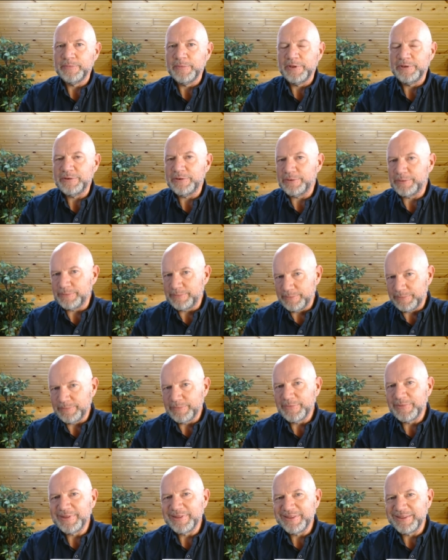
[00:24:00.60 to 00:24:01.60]
So,
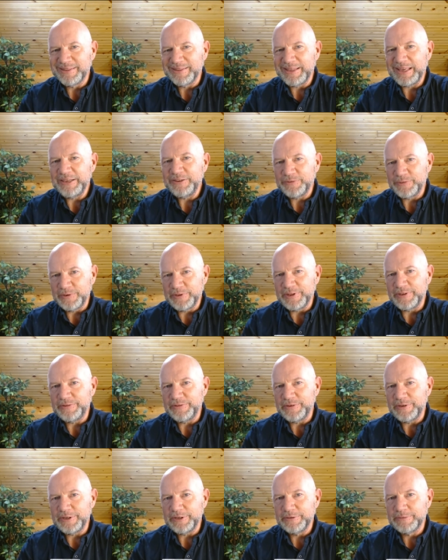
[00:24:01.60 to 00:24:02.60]
thanks for
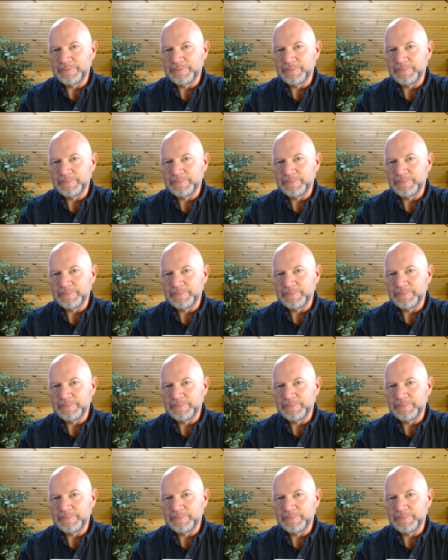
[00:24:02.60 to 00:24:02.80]
listening.